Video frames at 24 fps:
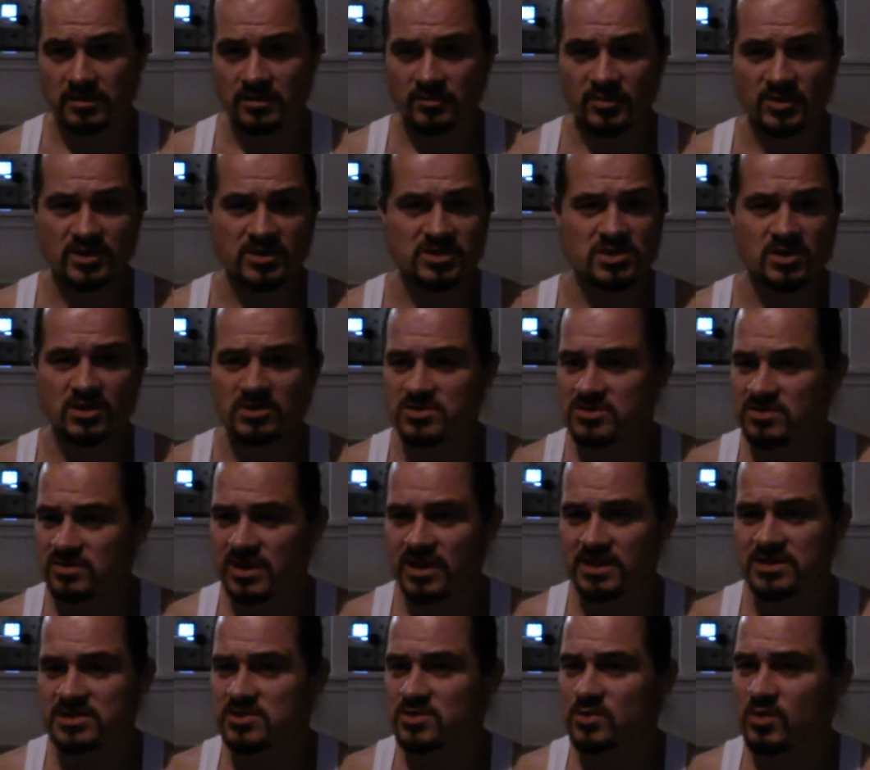but it's also
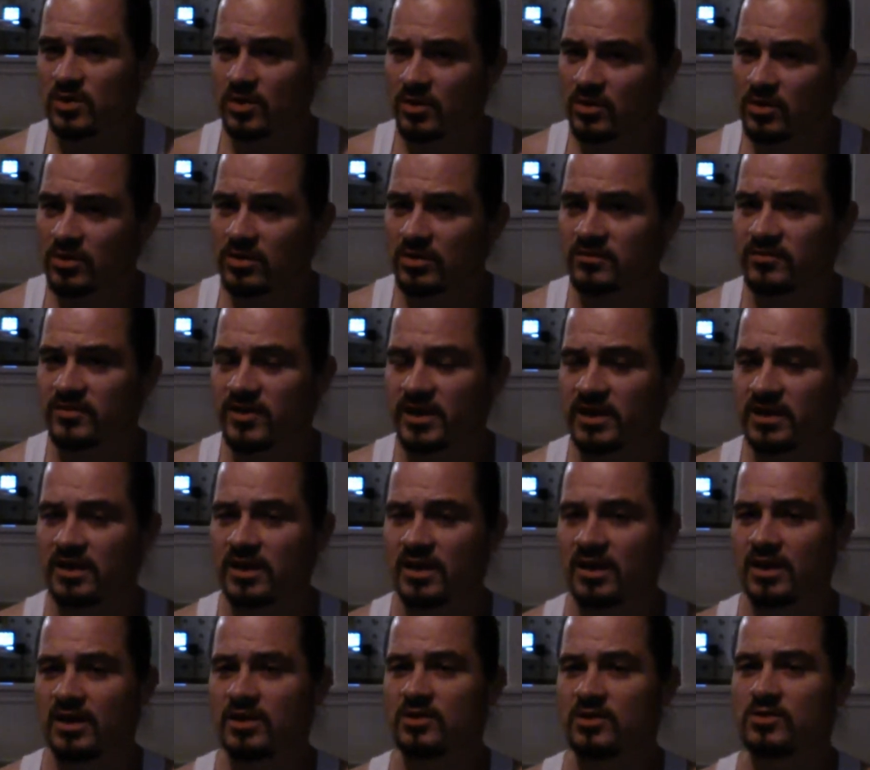not so unheard of that
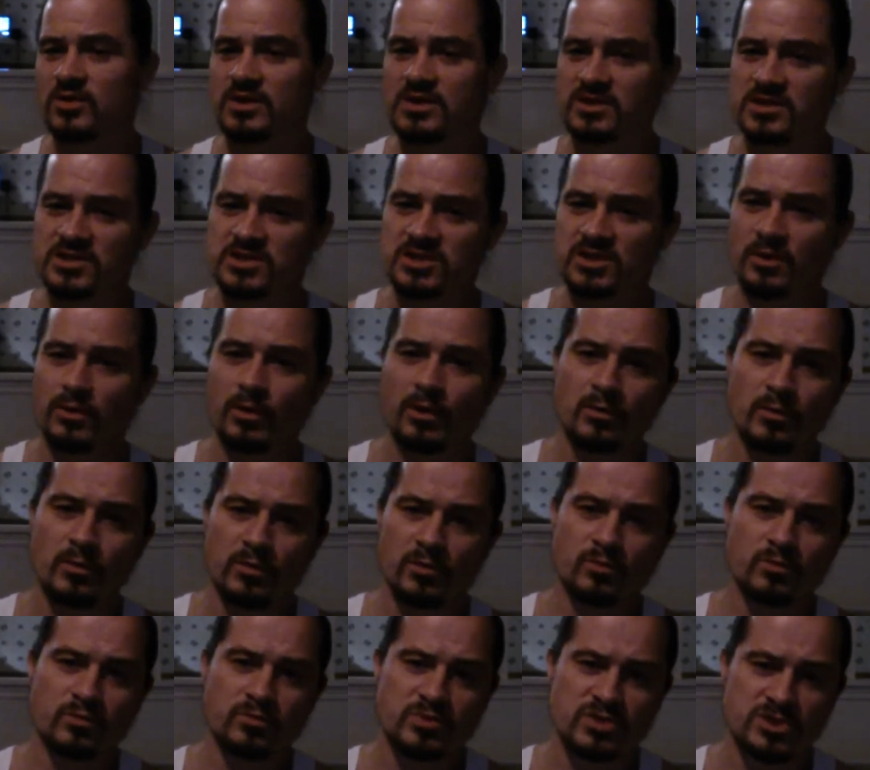you can disagree
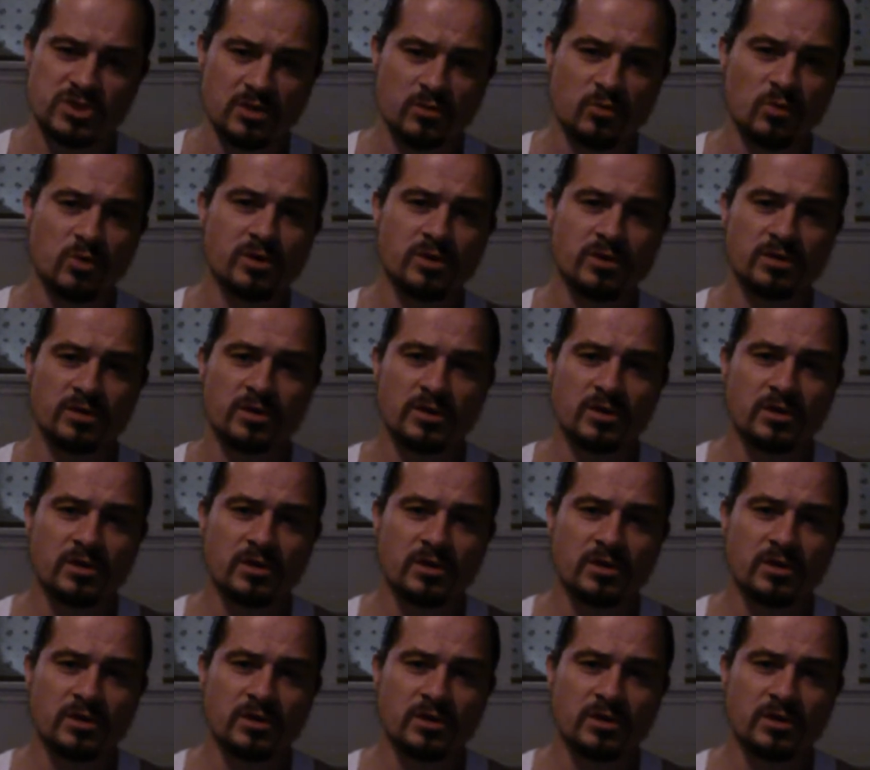with someone